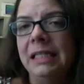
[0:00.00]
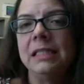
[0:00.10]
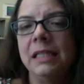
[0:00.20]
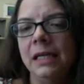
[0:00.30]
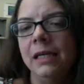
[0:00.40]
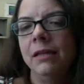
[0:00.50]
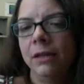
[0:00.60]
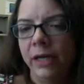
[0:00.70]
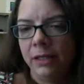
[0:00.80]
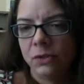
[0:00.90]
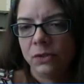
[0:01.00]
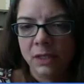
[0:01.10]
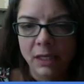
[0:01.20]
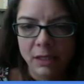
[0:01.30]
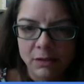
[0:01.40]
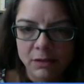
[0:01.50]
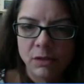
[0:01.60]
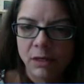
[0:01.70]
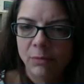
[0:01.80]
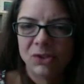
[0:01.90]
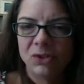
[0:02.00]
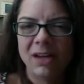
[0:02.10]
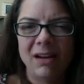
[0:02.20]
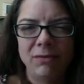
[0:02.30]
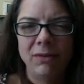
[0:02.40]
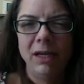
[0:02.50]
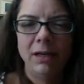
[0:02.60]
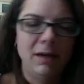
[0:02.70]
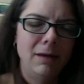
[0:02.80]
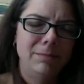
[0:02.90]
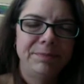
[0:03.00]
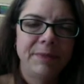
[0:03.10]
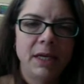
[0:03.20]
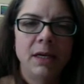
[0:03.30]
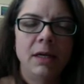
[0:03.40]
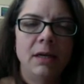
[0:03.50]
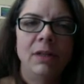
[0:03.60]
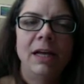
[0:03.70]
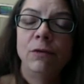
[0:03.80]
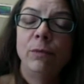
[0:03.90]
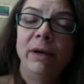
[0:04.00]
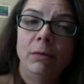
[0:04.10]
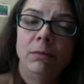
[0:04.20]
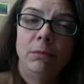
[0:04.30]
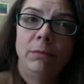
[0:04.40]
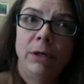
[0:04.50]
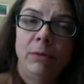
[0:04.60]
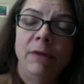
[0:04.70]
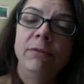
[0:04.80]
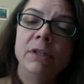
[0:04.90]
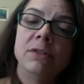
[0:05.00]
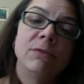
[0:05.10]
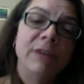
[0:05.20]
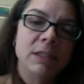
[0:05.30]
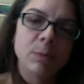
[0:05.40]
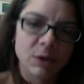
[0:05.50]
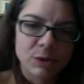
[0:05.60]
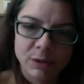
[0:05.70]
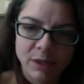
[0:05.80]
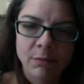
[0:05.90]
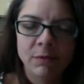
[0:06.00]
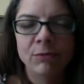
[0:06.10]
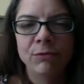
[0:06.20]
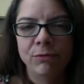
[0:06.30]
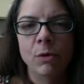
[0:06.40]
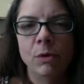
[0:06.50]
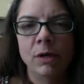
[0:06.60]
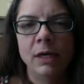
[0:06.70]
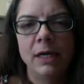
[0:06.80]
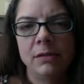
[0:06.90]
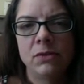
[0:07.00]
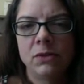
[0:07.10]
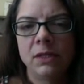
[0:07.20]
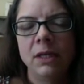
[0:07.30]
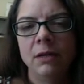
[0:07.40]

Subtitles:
see their answers in the stream, which is kind of like, for lack of a better reference, Facebook stream for us.